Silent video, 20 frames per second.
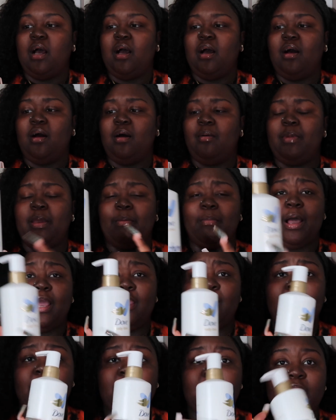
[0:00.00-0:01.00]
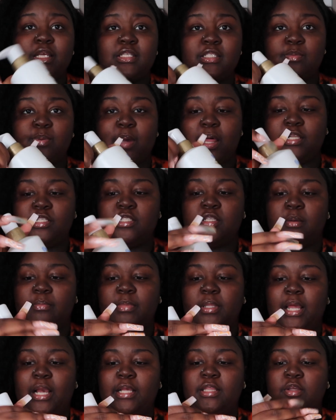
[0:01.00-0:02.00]
Um, in my opinion, this is probably just gonna
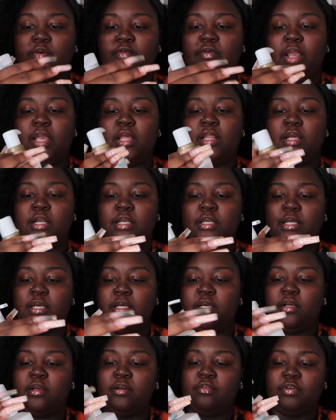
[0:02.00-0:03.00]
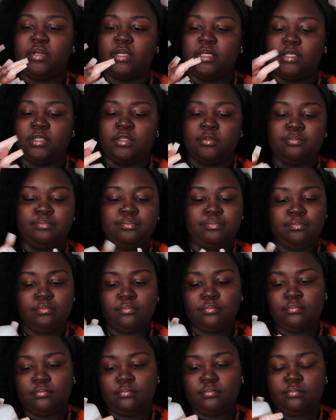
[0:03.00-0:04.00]
be like the regular Dove um,
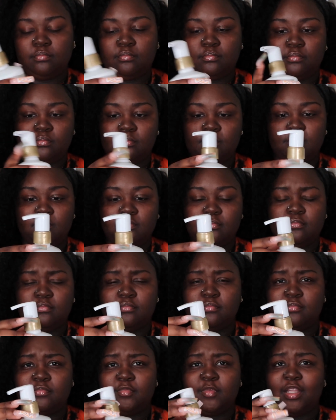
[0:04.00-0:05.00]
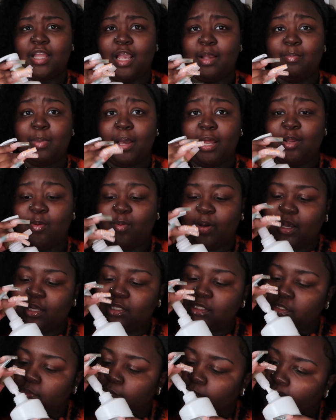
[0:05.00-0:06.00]
like body
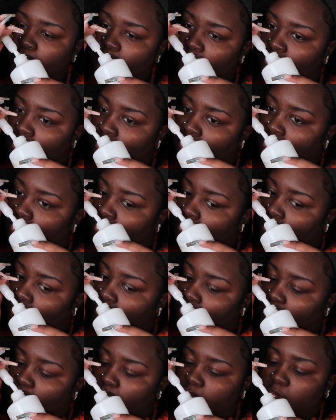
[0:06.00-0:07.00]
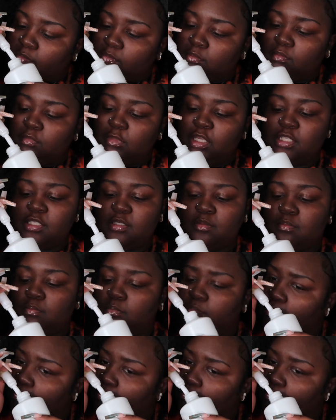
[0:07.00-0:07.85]
wash. It's